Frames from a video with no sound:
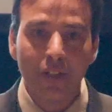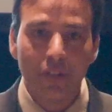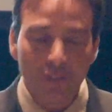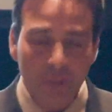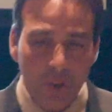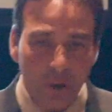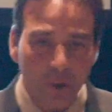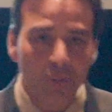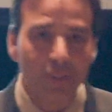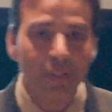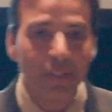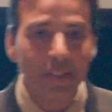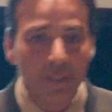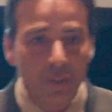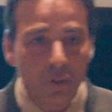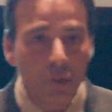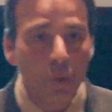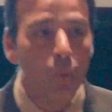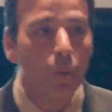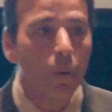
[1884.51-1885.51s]
You don't
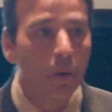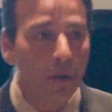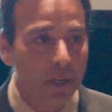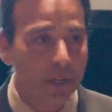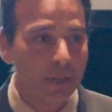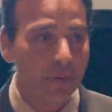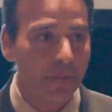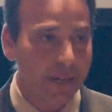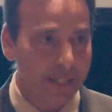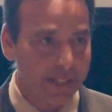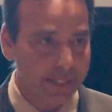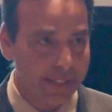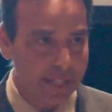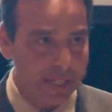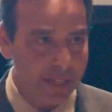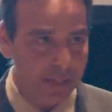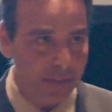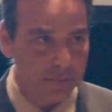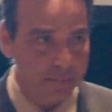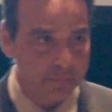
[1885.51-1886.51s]
need to worry right
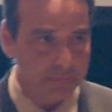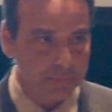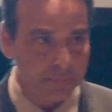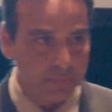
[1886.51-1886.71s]
now.